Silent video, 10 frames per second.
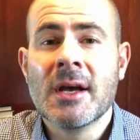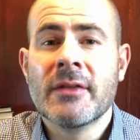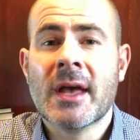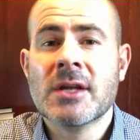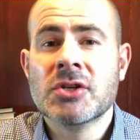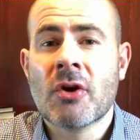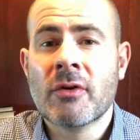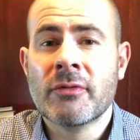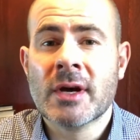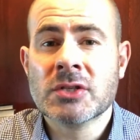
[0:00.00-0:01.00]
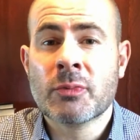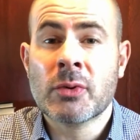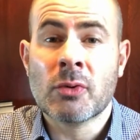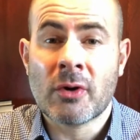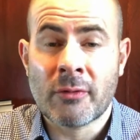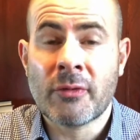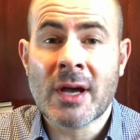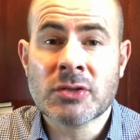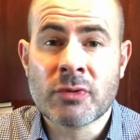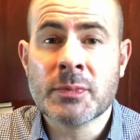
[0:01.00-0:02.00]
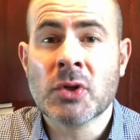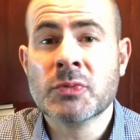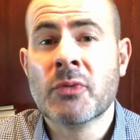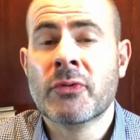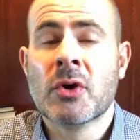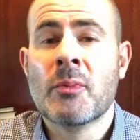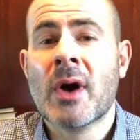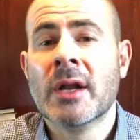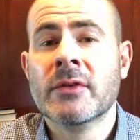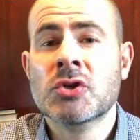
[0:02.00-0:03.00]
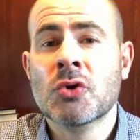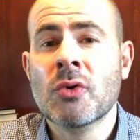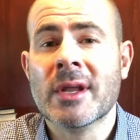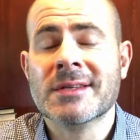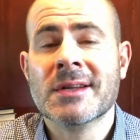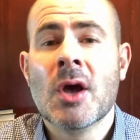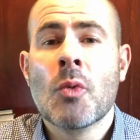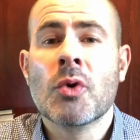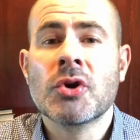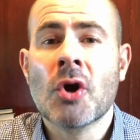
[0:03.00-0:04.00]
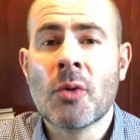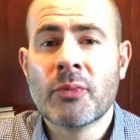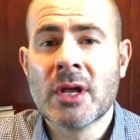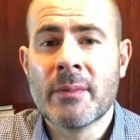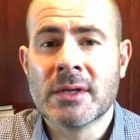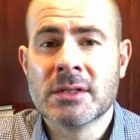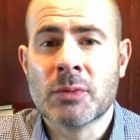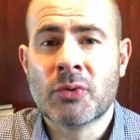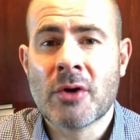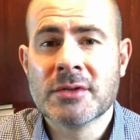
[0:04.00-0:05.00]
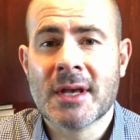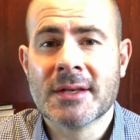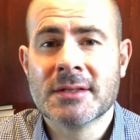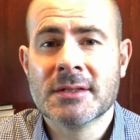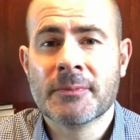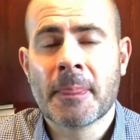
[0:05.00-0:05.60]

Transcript: the HR advisor responsible for compiling the shortlist would not bring him into the process.